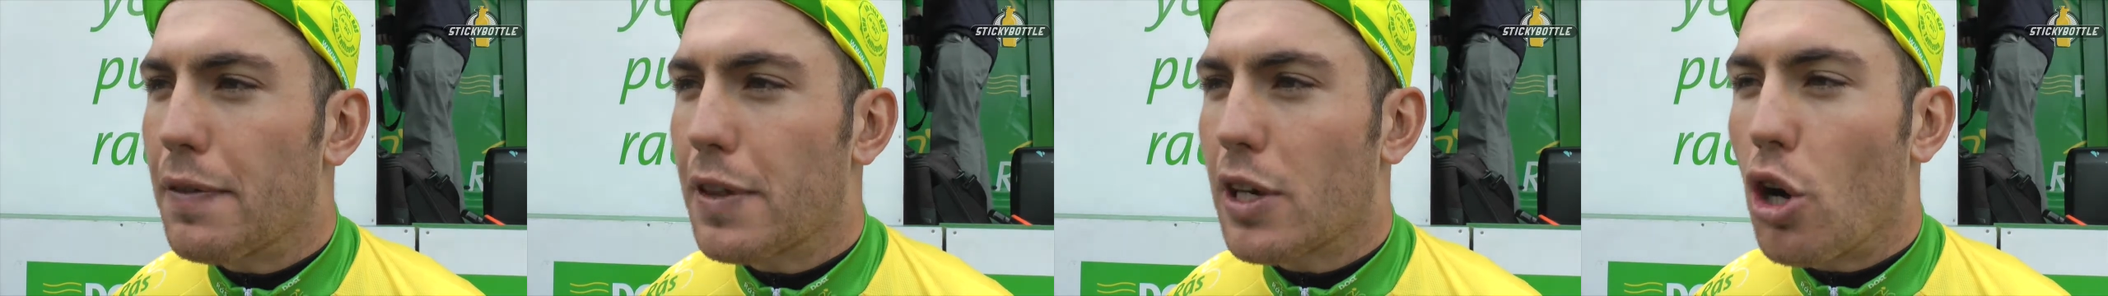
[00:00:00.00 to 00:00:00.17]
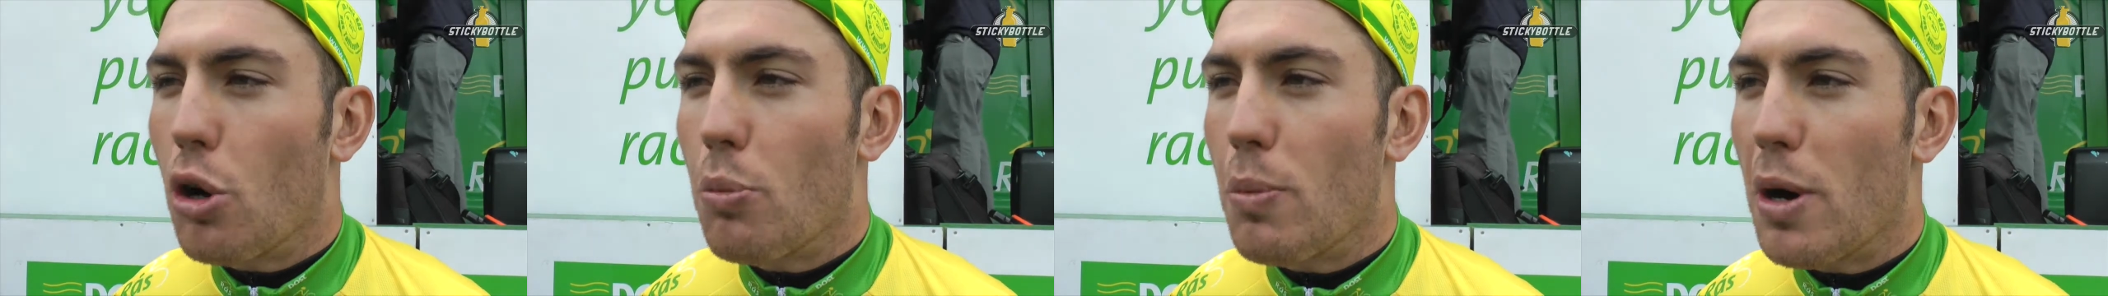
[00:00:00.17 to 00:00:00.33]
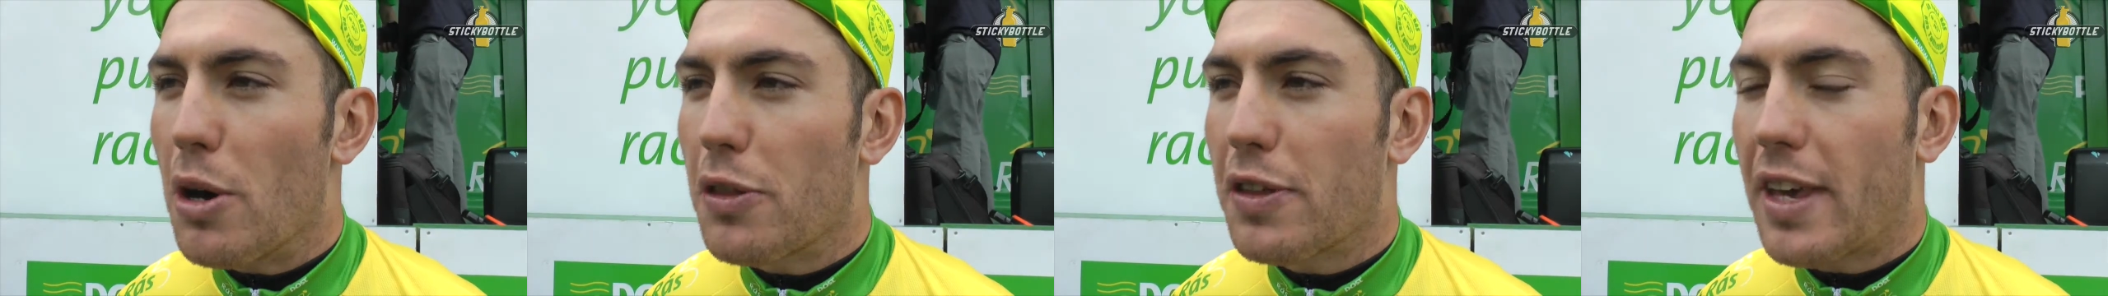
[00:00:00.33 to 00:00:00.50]
for the
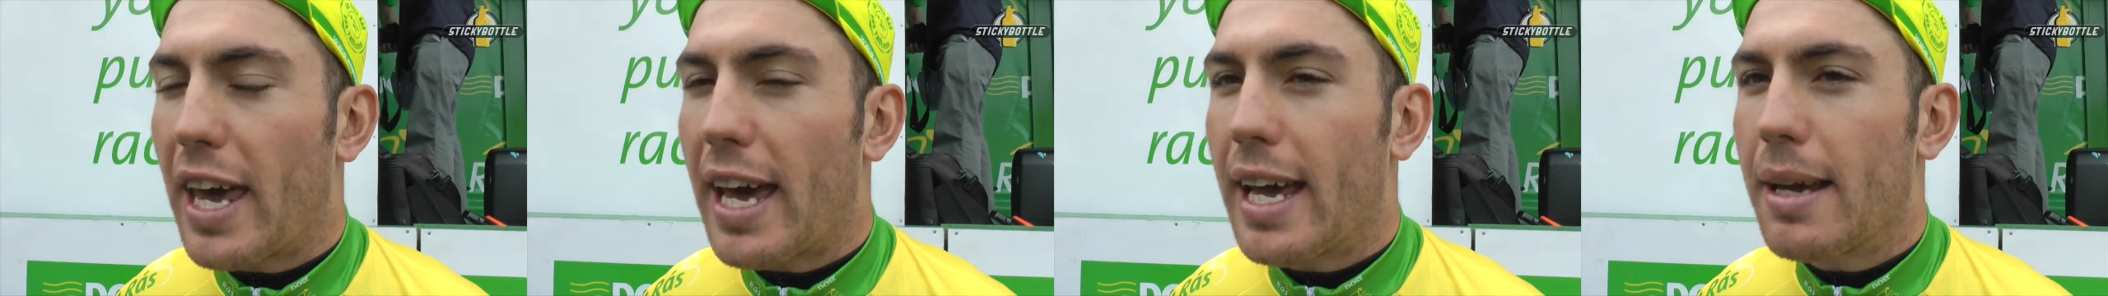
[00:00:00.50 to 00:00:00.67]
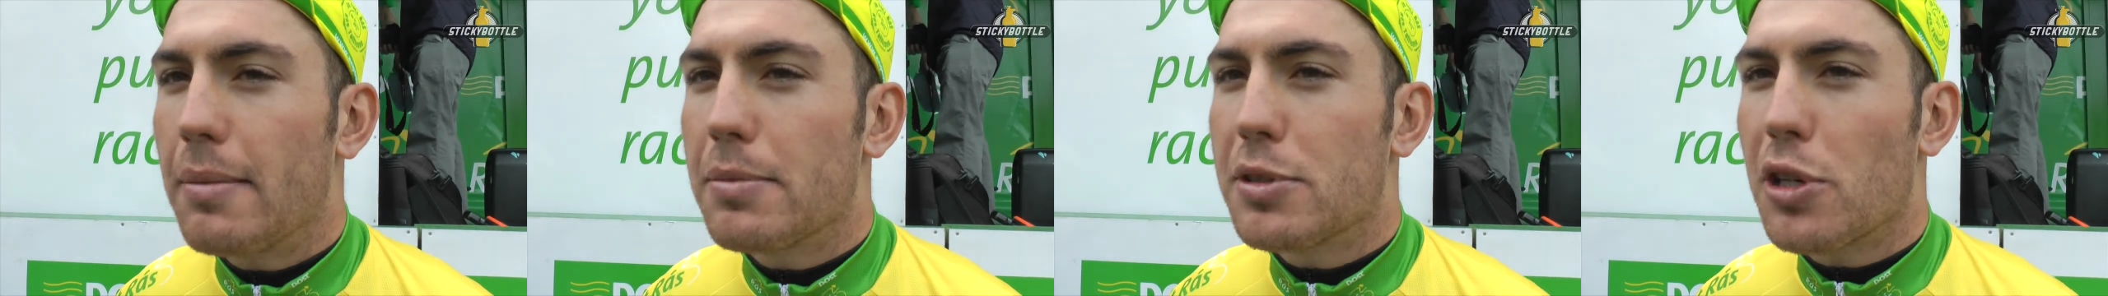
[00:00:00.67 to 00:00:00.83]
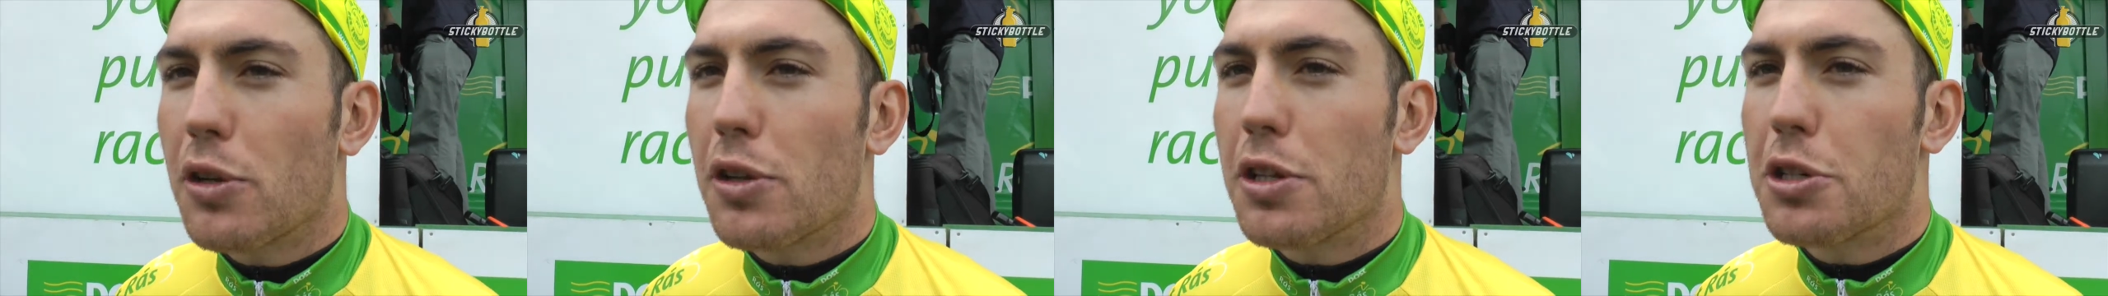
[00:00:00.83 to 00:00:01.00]
Commonwealth
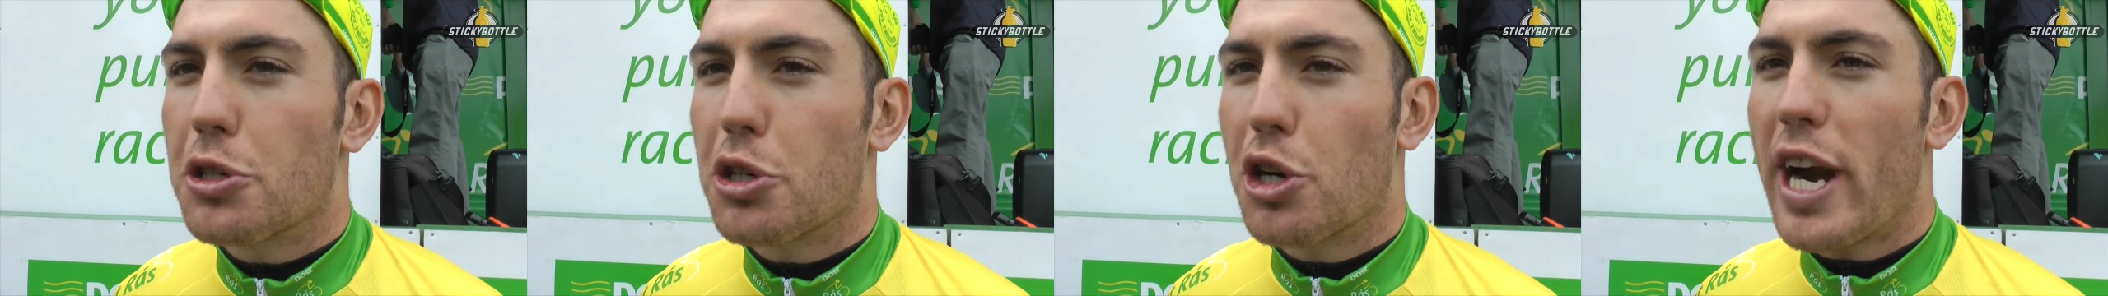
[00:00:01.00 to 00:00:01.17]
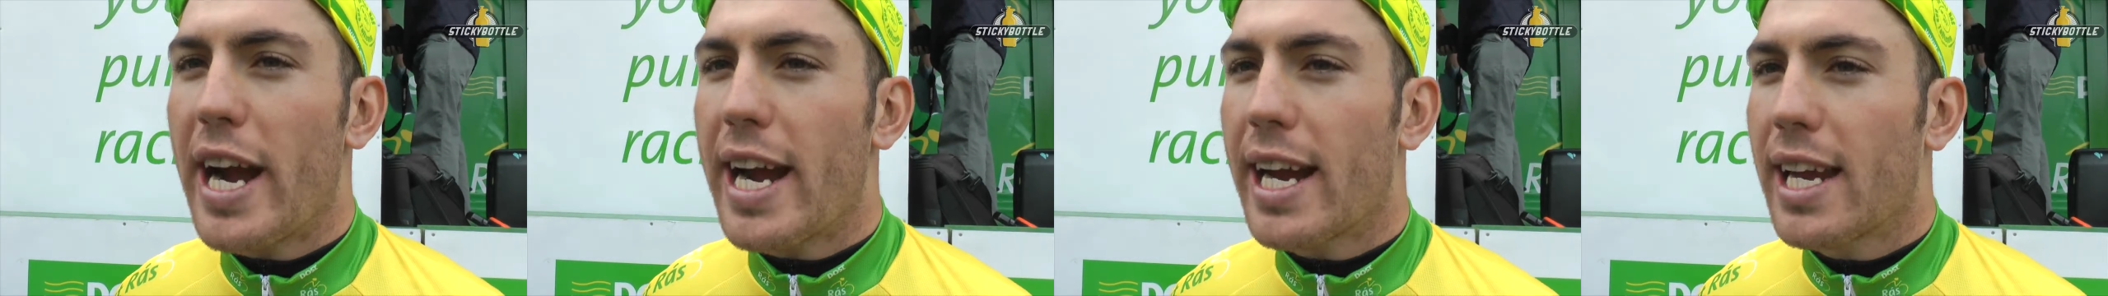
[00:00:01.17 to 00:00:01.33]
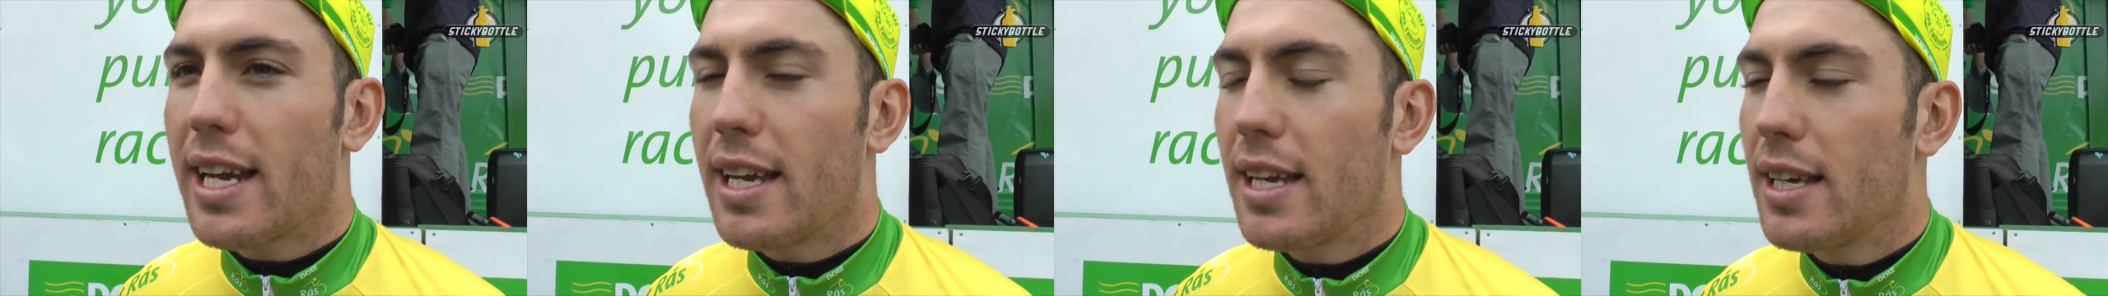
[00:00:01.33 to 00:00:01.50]
Games on the
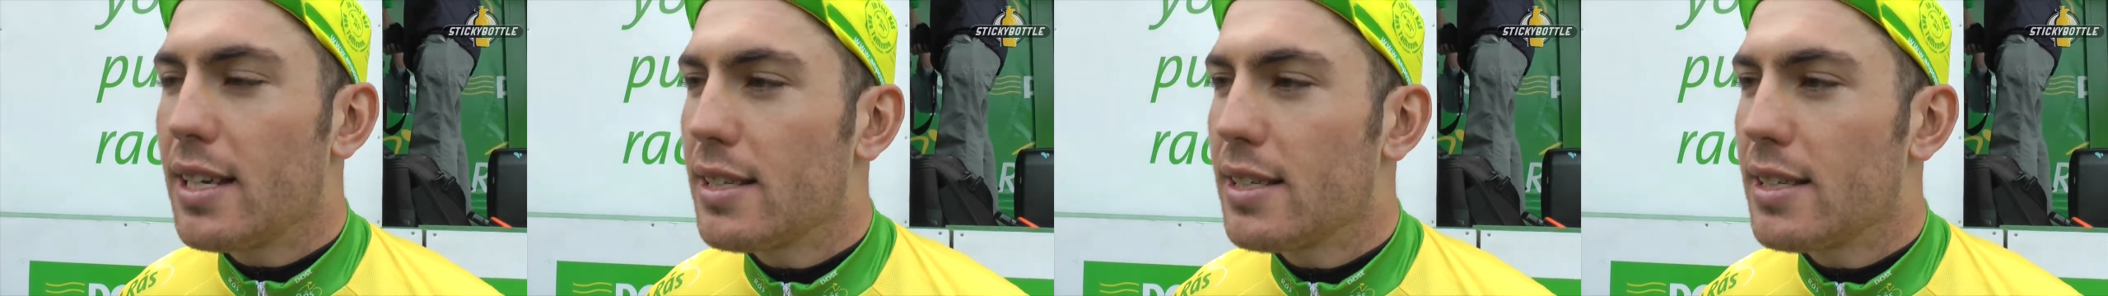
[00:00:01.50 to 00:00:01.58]
track,